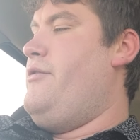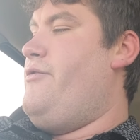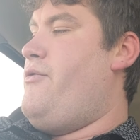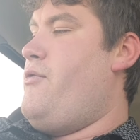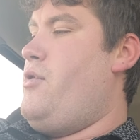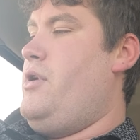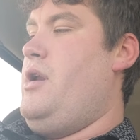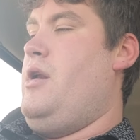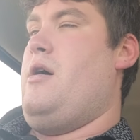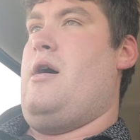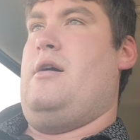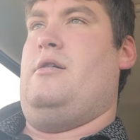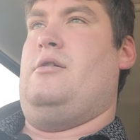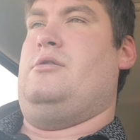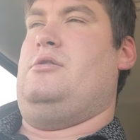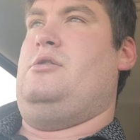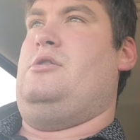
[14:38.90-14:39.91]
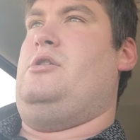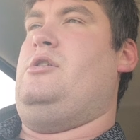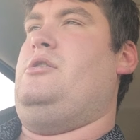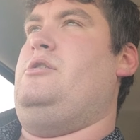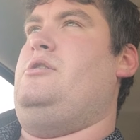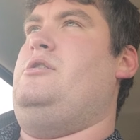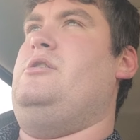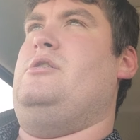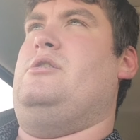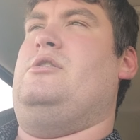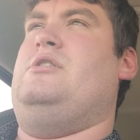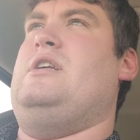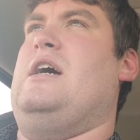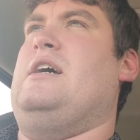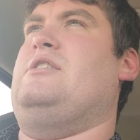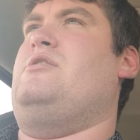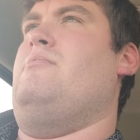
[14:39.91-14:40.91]
49ers just
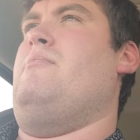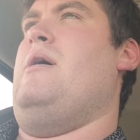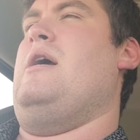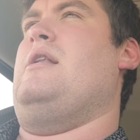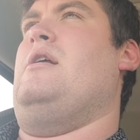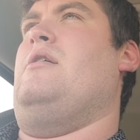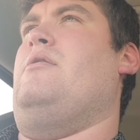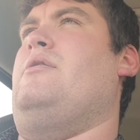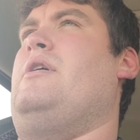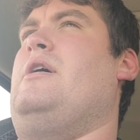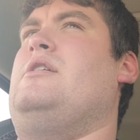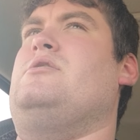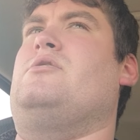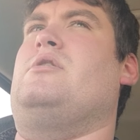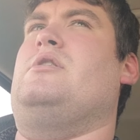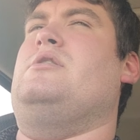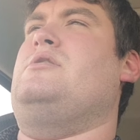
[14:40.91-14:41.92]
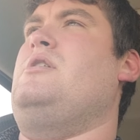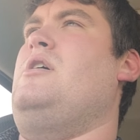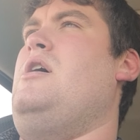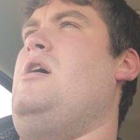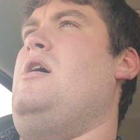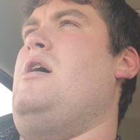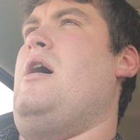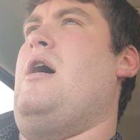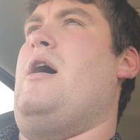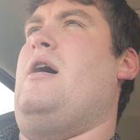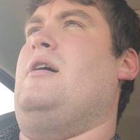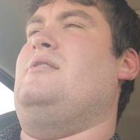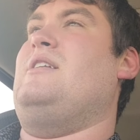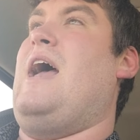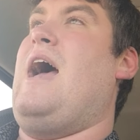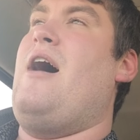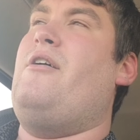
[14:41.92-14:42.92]
decimated with injuries.
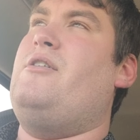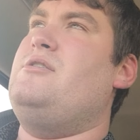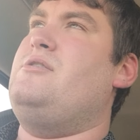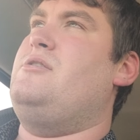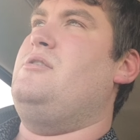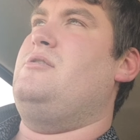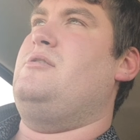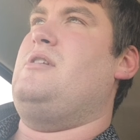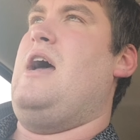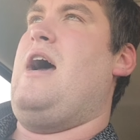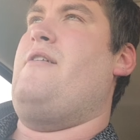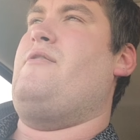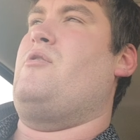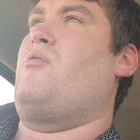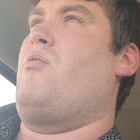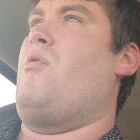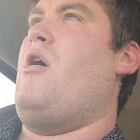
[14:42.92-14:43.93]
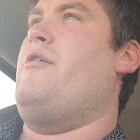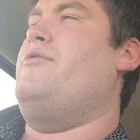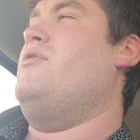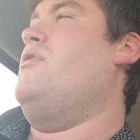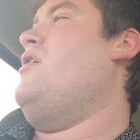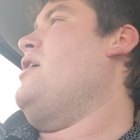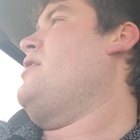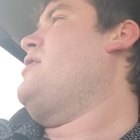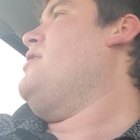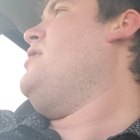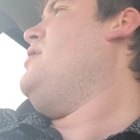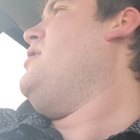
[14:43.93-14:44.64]
Dallas is having rough luck.